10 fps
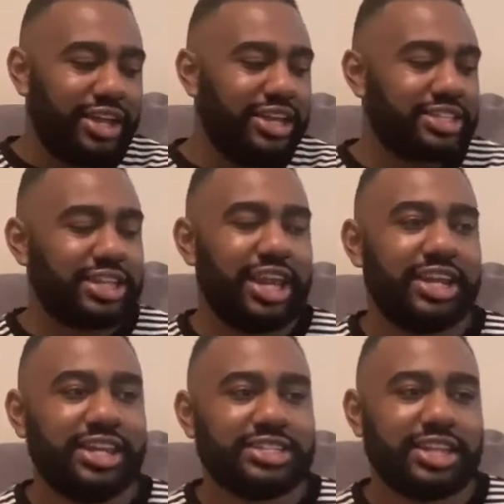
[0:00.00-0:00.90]
This and
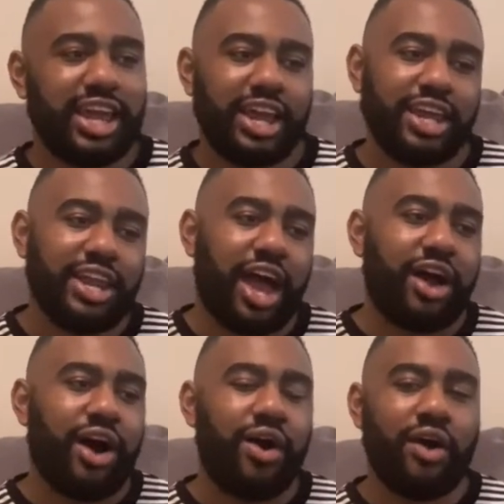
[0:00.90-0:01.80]
that. He like,
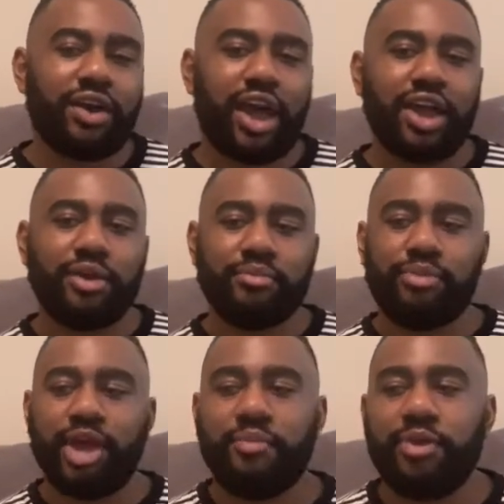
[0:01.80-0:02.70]
oh, okay,
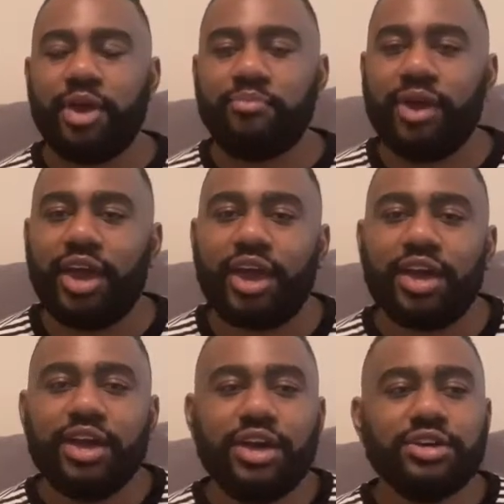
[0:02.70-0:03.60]
bet.
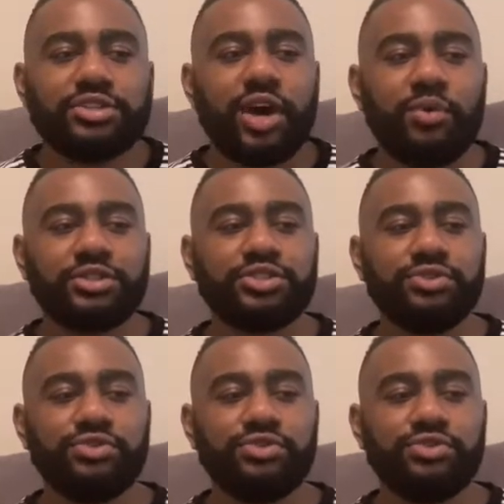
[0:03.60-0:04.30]
So what you